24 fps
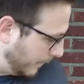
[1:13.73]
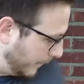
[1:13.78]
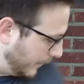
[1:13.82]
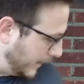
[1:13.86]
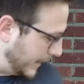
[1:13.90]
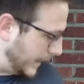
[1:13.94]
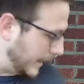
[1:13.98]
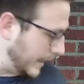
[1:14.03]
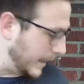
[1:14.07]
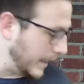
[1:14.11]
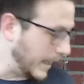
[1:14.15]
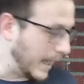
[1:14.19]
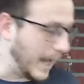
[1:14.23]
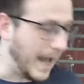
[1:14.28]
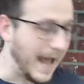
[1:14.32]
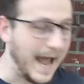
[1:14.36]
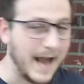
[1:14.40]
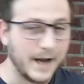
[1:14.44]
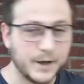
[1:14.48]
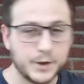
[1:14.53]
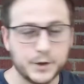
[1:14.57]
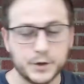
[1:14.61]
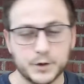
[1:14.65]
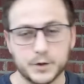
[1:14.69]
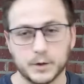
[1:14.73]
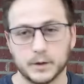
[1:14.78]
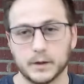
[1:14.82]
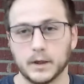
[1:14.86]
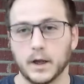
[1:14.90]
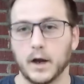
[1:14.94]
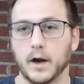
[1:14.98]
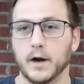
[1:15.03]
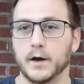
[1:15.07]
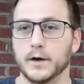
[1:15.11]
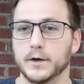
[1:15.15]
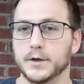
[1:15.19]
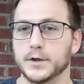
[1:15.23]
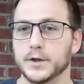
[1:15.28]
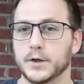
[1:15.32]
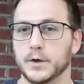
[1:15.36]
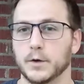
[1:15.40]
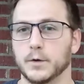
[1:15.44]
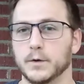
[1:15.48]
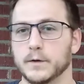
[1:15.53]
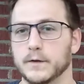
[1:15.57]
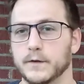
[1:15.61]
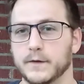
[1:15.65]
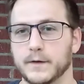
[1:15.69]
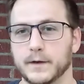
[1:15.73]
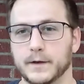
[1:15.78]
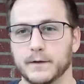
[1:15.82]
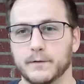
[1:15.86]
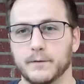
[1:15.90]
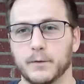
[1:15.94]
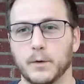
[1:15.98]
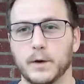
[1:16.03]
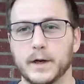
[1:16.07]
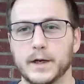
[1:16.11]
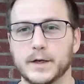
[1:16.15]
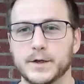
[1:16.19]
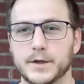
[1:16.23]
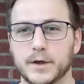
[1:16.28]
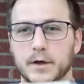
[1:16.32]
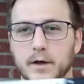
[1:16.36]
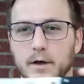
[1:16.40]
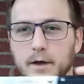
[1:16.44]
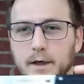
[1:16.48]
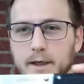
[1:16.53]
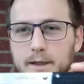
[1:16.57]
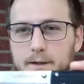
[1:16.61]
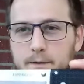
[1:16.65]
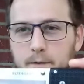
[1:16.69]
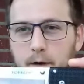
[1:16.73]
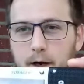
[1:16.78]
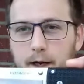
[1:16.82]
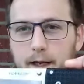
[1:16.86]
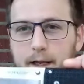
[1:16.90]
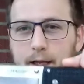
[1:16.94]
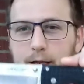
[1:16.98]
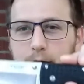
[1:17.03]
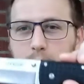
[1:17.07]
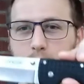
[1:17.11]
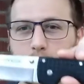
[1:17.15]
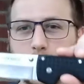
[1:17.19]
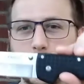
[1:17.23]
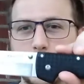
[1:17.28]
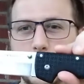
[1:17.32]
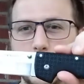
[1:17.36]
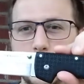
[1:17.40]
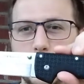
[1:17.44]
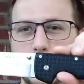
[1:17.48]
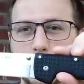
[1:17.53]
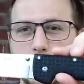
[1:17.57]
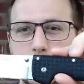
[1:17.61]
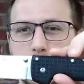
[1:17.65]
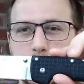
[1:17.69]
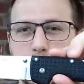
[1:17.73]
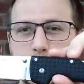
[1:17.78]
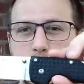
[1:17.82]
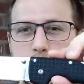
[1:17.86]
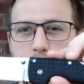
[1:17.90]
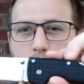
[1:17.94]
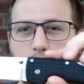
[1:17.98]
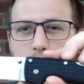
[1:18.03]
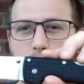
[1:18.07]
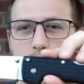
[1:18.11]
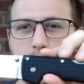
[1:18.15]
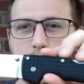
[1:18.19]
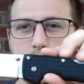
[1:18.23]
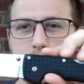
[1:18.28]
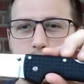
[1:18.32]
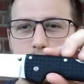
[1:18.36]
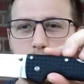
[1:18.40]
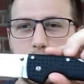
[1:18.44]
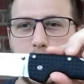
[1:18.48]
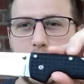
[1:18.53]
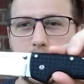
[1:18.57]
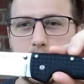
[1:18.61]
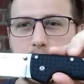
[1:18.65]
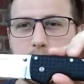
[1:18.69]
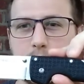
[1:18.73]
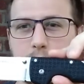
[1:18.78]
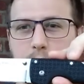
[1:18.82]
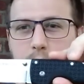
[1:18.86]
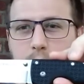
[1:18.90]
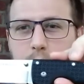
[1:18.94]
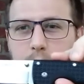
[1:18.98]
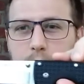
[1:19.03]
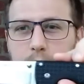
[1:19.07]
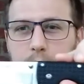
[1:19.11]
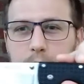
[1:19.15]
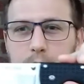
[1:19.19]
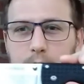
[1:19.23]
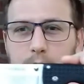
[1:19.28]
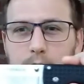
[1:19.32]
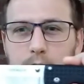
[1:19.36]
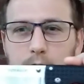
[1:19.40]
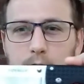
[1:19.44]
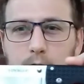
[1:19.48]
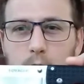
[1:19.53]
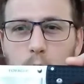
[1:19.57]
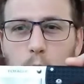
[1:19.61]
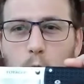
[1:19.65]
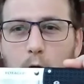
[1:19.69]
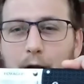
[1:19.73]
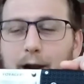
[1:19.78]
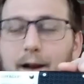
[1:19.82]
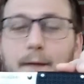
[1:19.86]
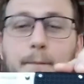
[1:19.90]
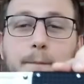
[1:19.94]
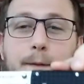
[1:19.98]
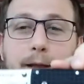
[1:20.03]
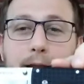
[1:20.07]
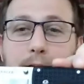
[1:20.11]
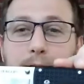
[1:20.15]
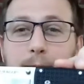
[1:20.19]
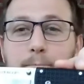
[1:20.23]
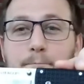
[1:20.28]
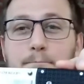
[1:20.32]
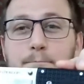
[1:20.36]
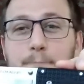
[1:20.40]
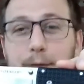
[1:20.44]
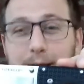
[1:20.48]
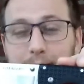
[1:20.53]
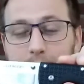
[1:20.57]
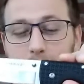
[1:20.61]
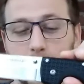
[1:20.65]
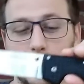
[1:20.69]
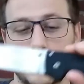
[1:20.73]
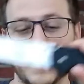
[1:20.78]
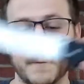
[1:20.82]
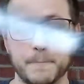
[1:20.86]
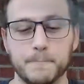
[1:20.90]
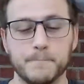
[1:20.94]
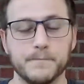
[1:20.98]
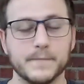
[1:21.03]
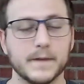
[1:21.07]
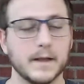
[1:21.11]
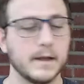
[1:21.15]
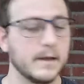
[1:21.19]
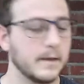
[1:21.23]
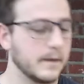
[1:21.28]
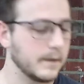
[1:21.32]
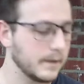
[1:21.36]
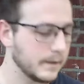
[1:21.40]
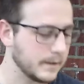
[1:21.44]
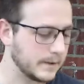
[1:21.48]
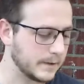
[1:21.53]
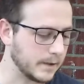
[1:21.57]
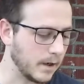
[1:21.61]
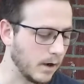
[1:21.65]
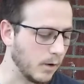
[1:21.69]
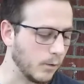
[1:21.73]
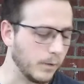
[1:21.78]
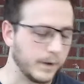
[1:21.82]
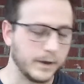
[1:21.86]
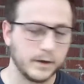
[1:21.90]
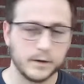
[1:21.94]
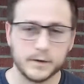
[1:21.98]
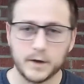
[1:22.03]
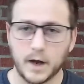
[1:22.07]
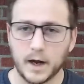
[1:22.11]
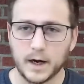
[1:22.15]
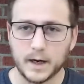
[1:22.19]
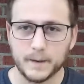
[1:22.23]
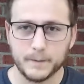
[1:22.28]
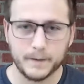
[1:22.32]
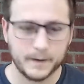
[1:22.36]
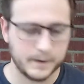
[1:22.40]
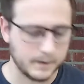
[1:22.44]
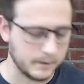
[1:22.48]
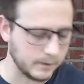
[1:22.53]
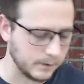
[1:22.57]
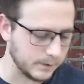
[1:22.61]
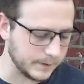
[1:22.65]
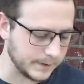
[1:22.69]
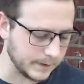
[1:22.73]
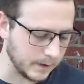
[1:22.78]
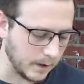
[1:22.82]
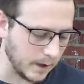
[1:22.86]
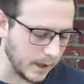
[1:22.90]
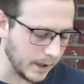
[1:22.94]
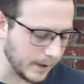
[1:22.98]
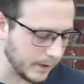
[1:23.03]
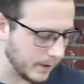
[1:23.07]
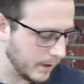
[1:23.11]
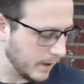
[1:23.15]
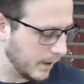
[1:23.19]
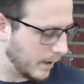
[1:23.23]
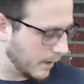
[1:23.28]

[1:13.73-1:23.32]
the extra large Cold Steel Voyager is right here. The Luzon is right here. It is quite a bit bigger. So when you're talking about Luzon,